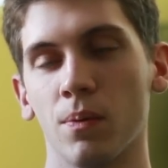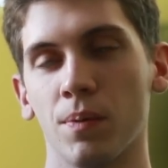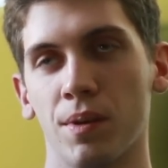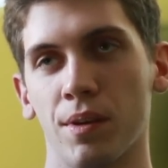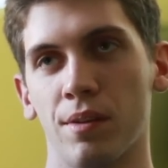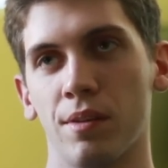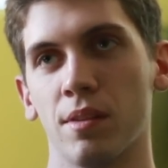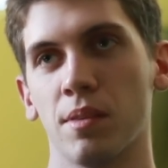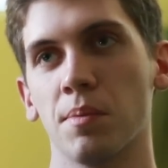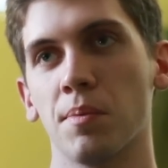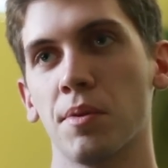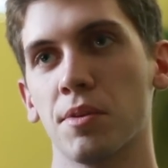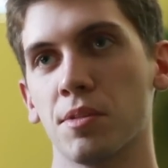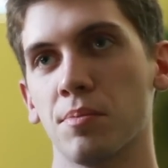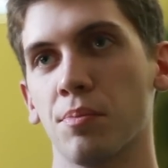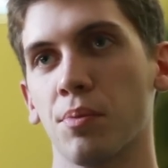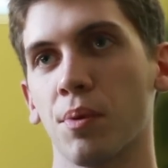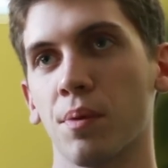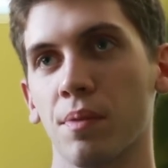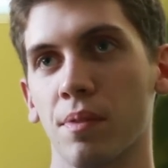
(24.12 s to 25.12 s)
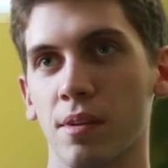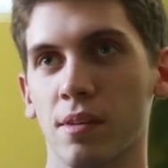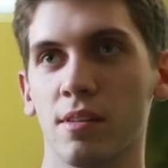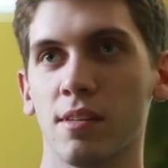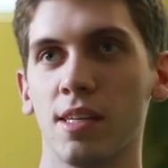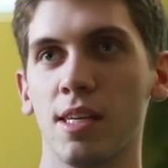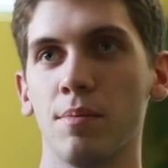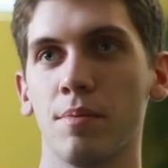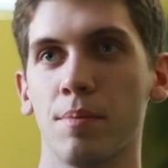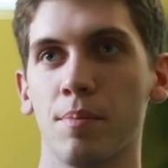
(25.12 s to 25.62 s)
Well, I think the most important thing
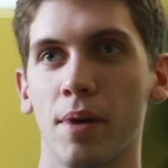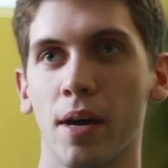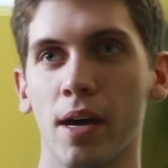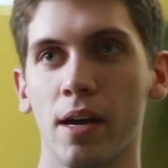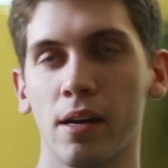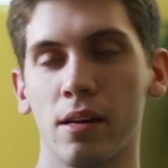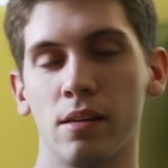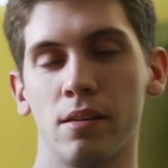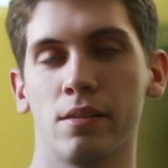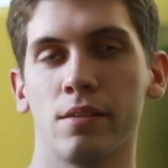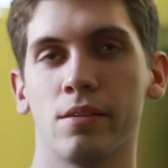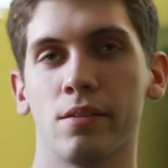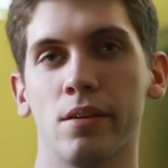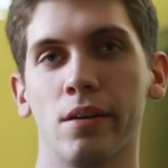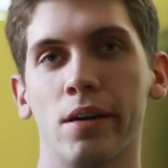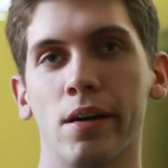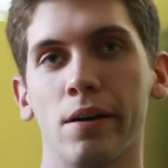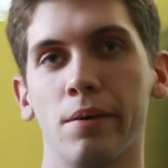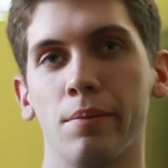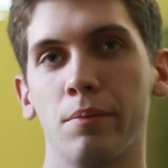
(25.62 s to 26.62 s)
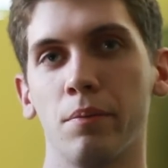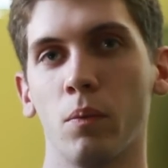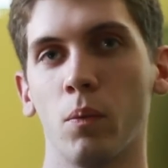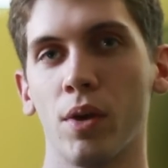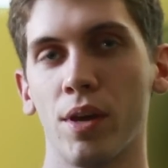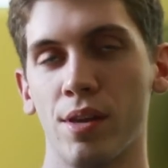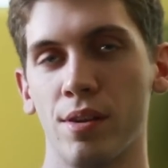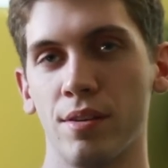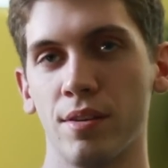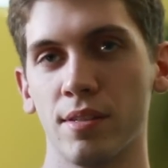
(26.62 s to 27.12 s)
to keep in mind
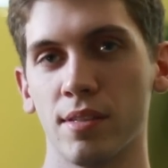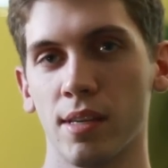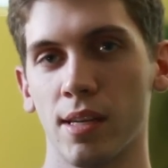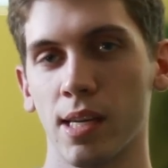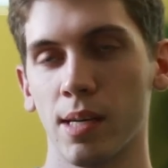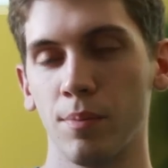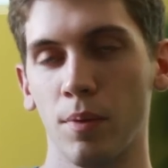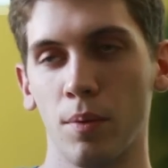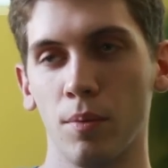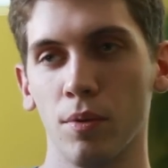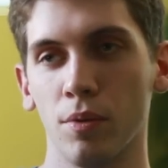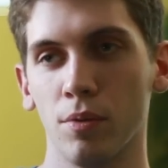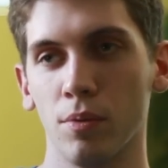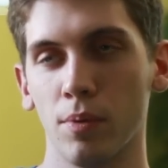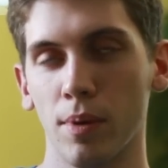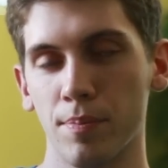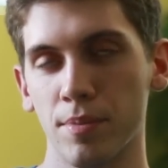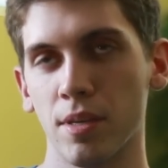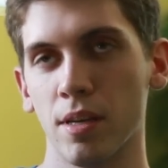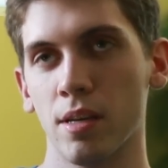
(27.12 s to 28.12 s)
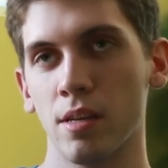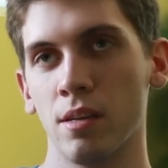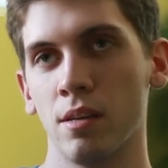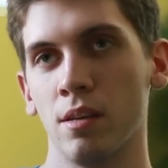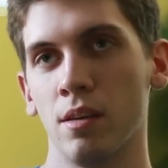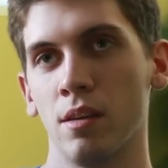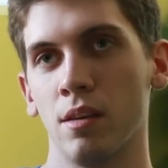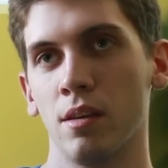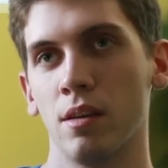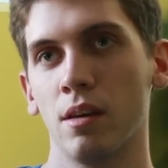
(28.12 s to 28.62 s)
when designing a mobile website
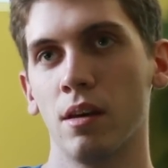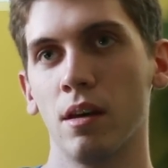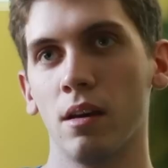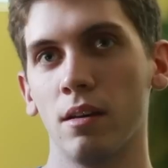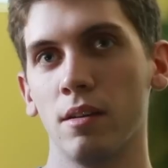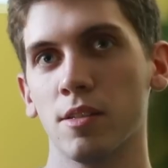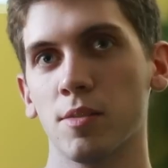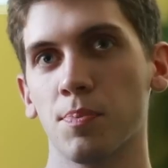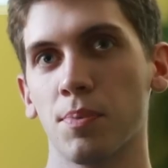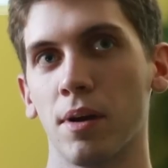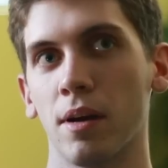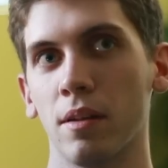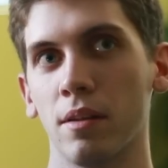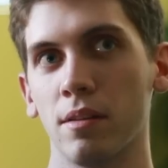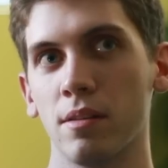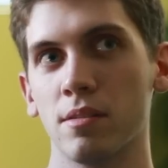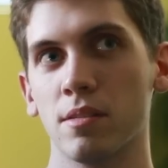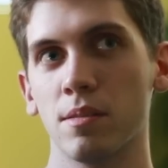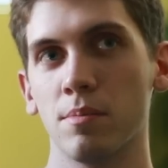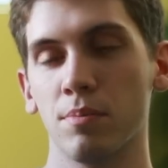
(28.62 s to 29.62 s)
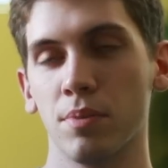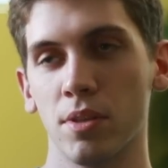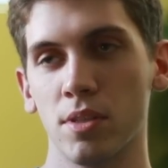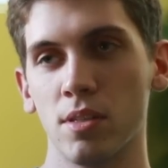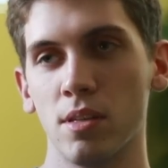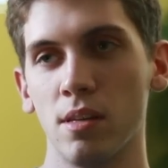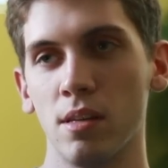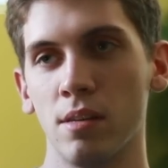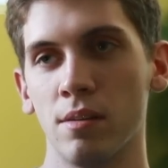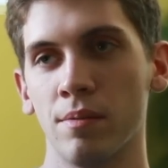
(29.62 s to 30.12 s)
is probably
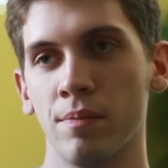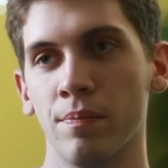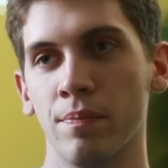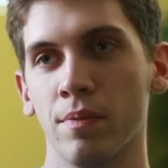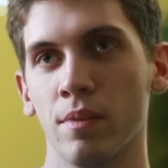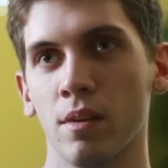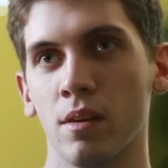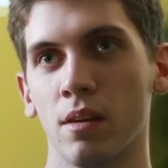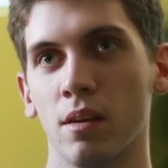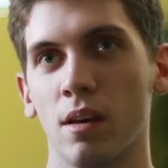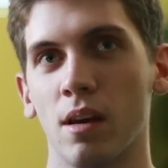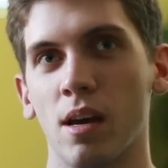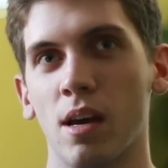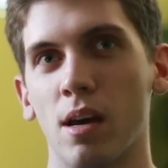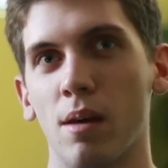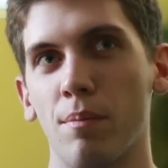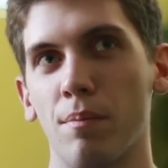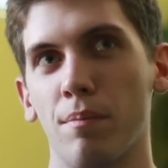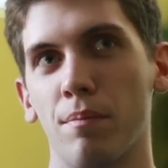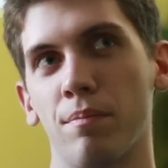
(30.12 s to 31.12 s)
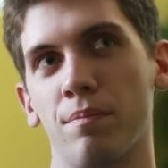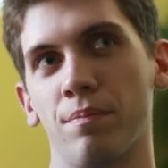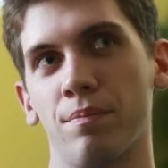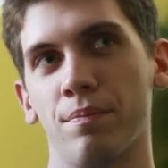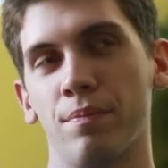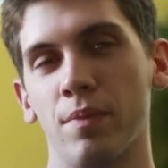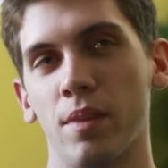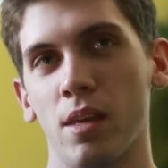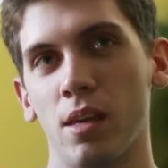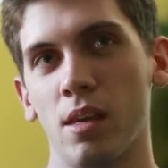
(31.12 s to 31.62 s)
simplicity. And
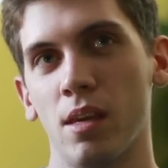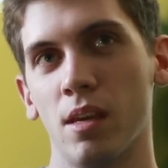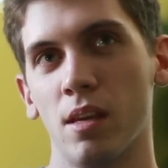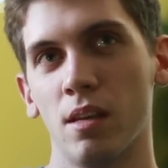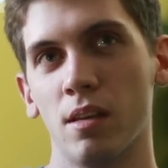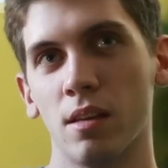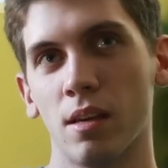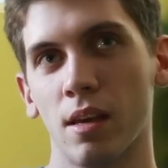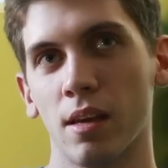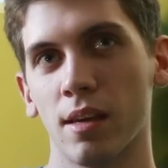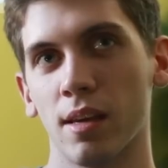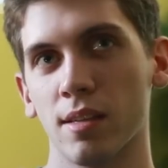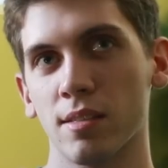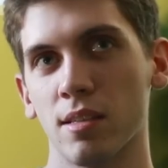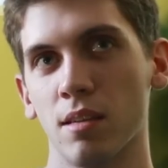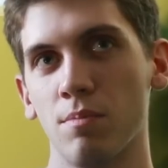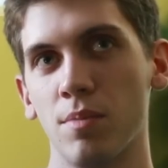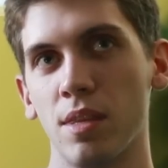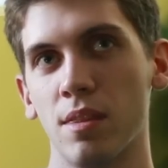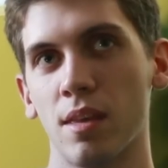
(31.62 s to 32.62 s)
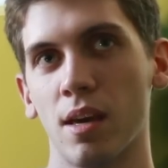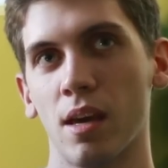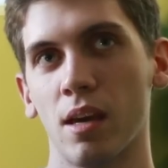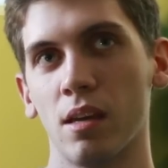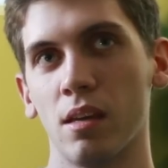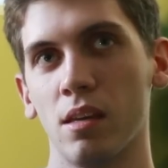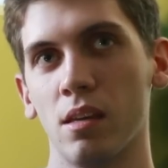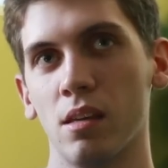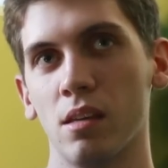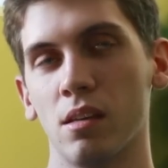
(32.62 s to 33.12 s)
I guess I mean
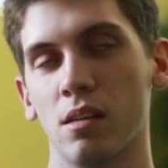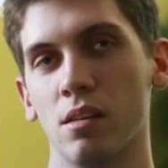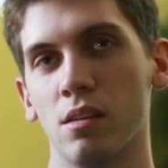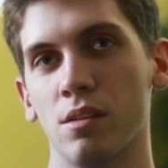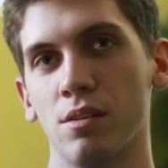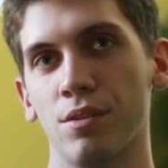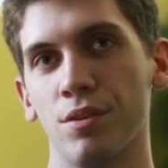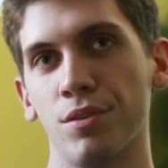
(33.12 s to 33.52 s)
that in